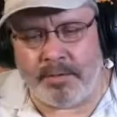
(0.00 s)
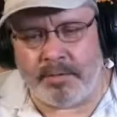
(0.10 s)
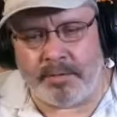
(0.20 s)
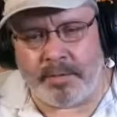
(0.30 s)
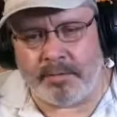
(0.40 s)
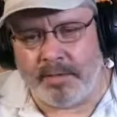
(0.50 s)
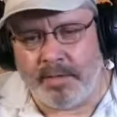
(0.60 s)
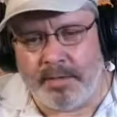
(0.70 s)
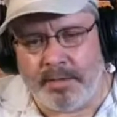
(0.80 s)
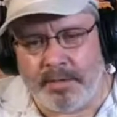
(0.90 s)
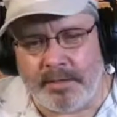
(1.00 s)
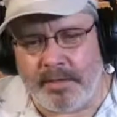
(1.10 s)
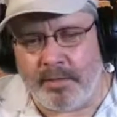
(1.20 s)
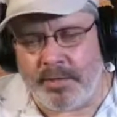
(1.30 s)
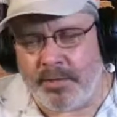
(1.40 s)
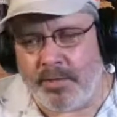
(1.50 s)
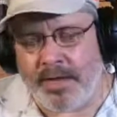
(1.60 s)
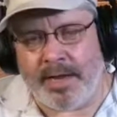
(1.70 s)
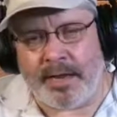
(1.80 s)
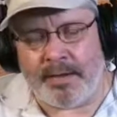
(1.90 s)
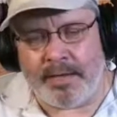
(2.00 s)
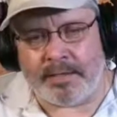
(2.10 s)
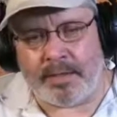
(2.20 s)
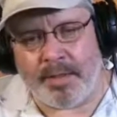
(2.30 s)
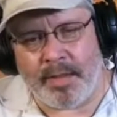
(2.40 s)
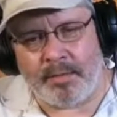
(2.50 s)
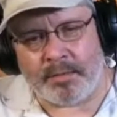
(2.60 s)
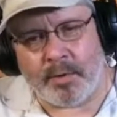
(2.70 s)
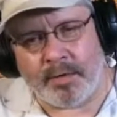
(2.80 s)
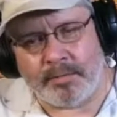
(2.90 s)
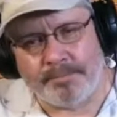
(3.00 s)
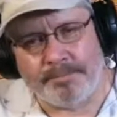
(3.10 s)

too. So be sure you get out and hit some of them as well.